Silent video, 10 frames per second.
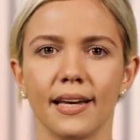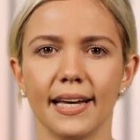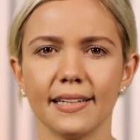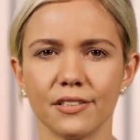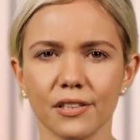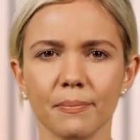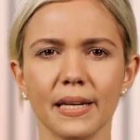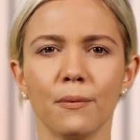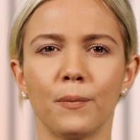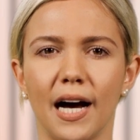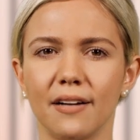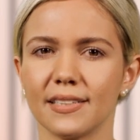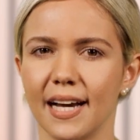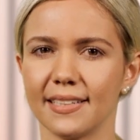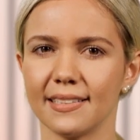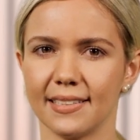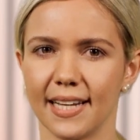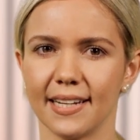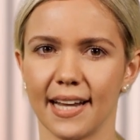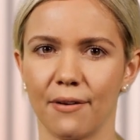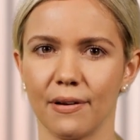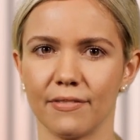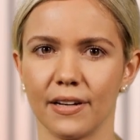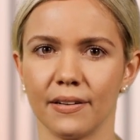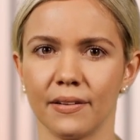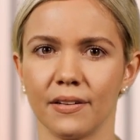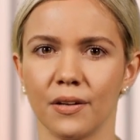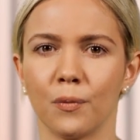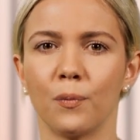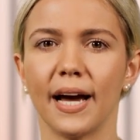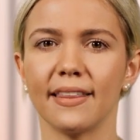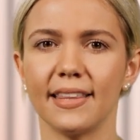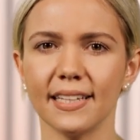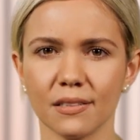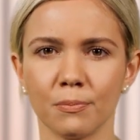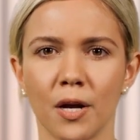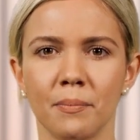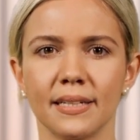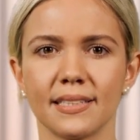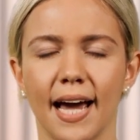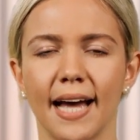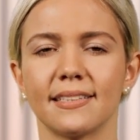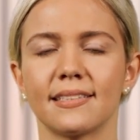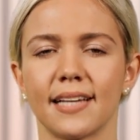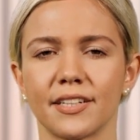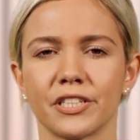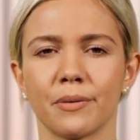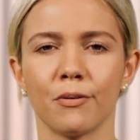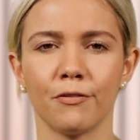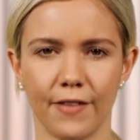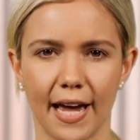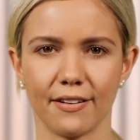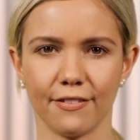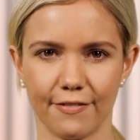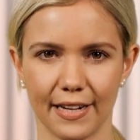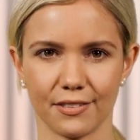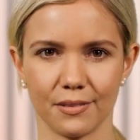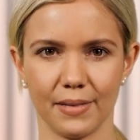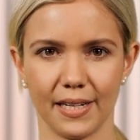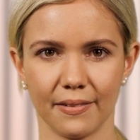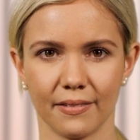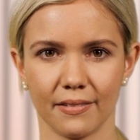It took me a while to understand, however, why this moment had such a profound effect on me.